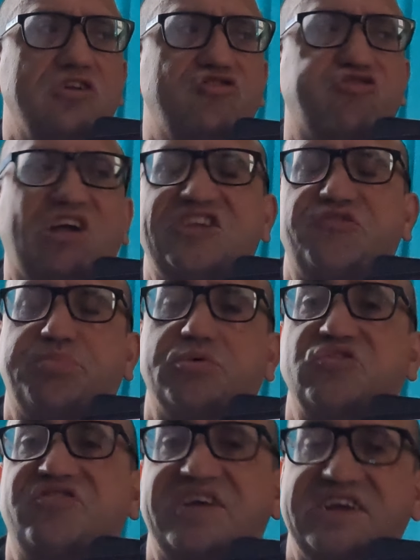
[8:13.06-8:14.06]

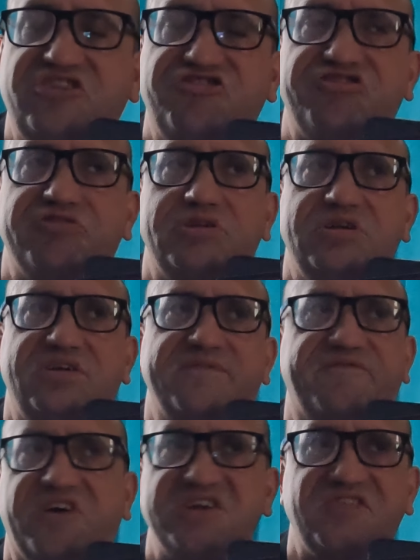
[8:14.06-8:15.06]
transportation
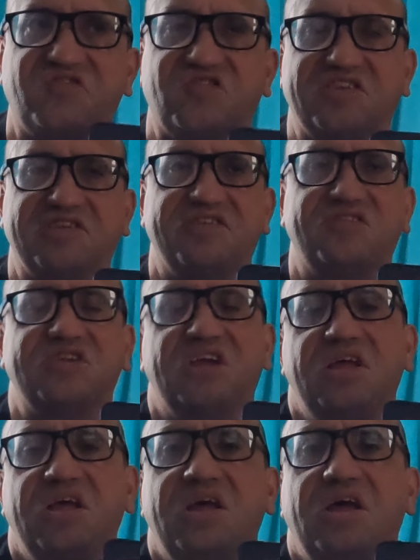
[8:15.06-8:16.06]
devices,
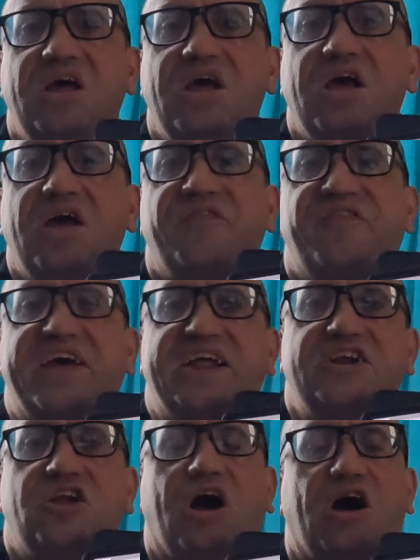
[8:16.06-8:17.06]

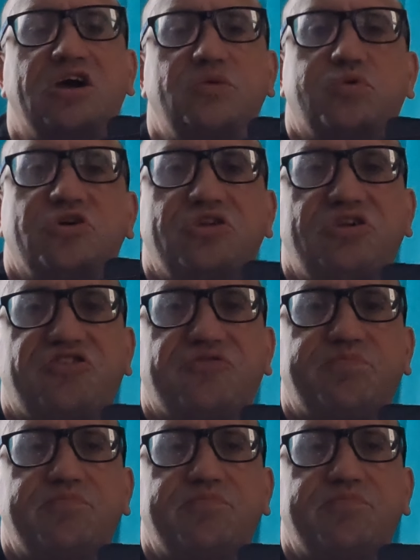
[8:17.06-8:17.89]
then I would,